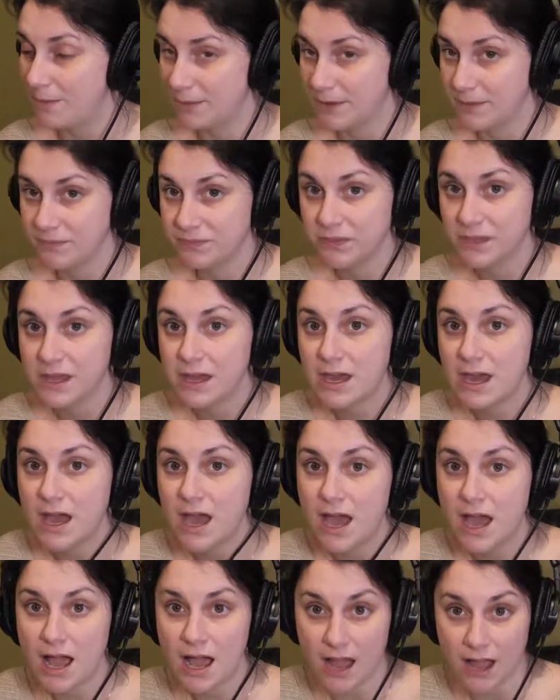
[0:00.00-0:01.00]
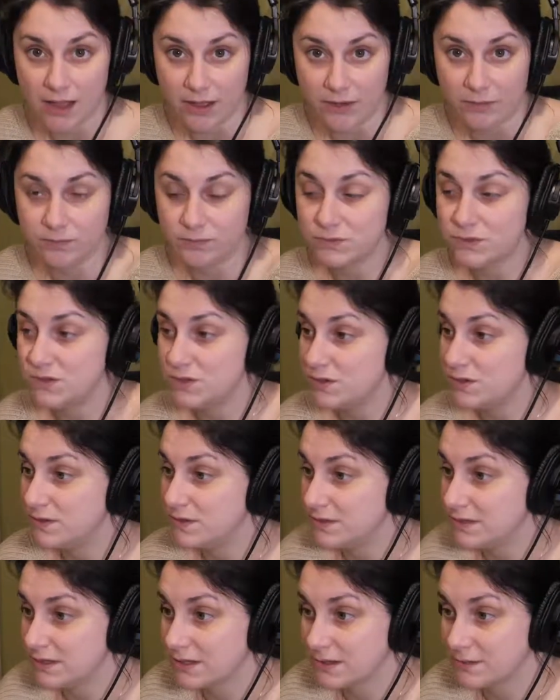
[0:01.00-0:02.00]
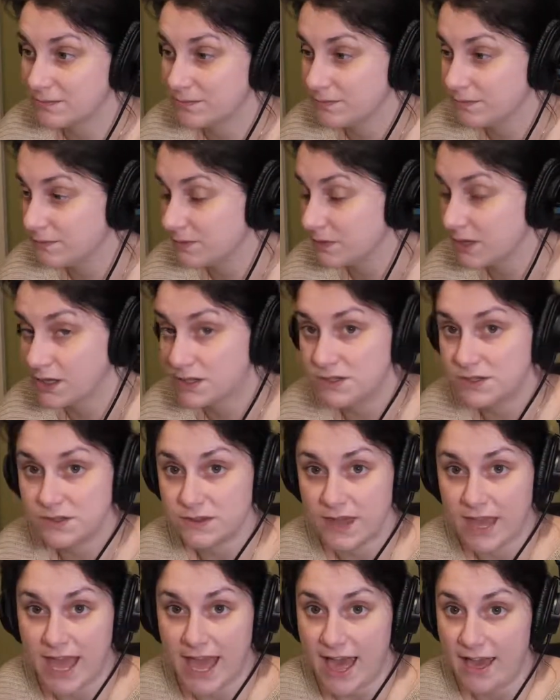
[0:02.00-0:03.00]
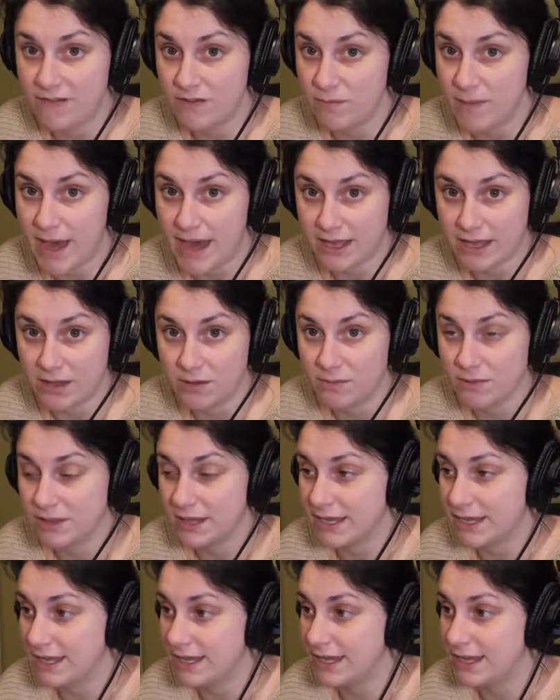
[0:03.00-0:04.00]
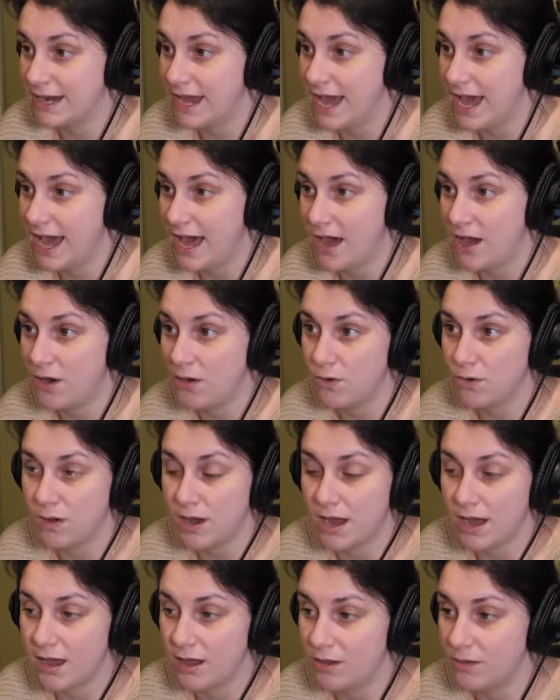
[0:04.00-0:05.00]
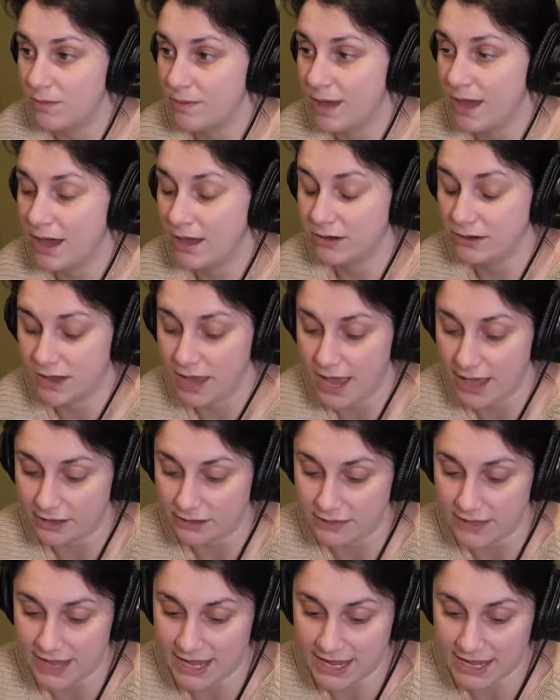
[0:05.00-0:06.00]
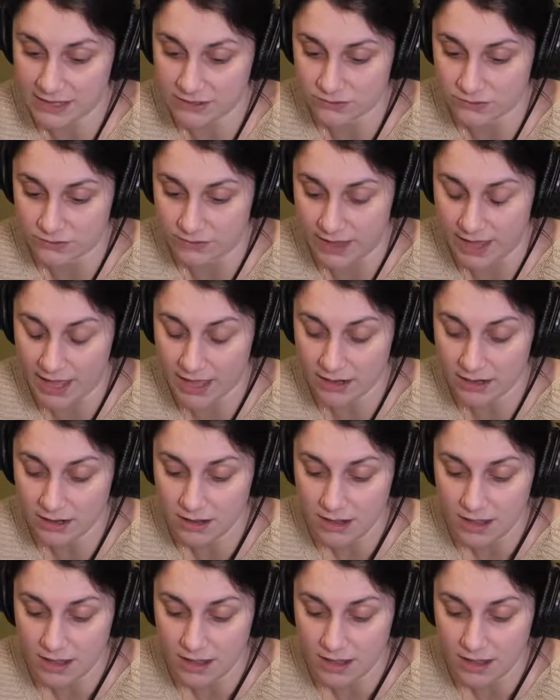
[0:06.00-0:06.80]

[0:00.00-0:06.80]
contingency plan as far as somebody else to shoot your wedding? Do they have a backup plan? How do they handle that?